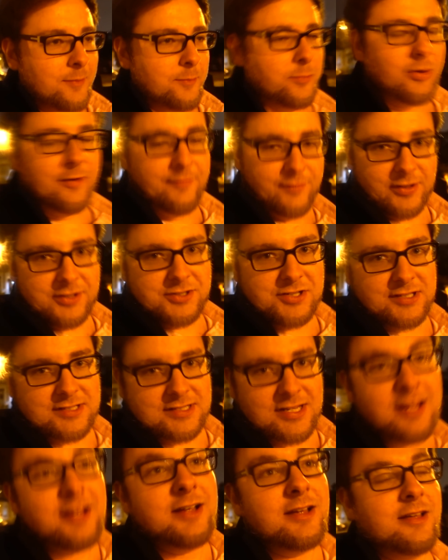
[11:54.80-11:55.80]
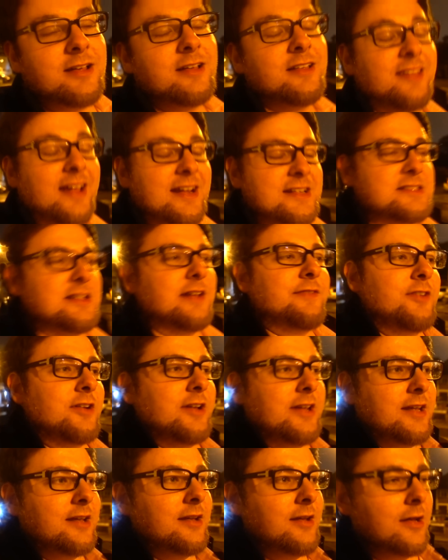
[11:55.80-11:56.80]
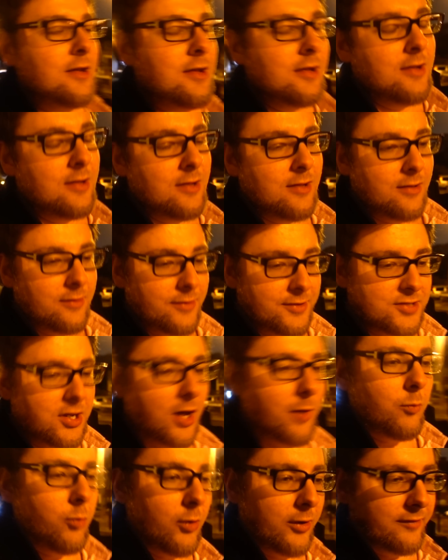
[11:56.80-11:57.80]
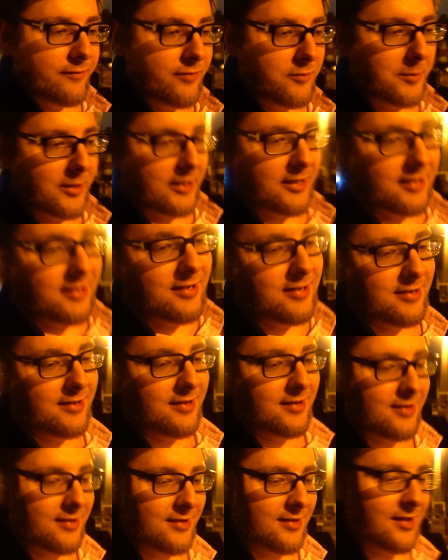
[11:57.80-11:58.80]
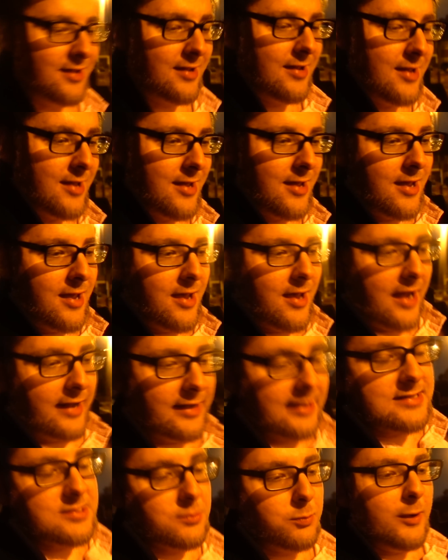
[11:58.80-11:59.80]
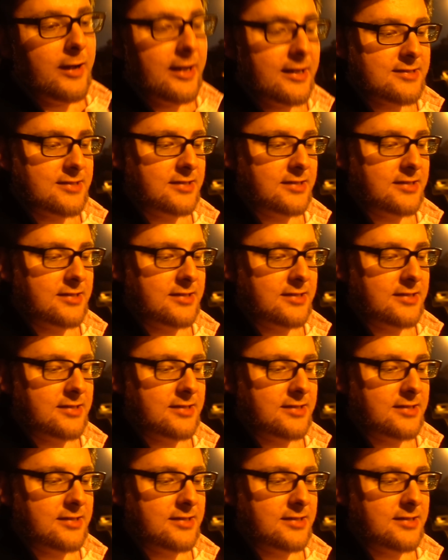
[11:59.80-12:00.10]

privileges, that's definitely the top one for me. And it's a weird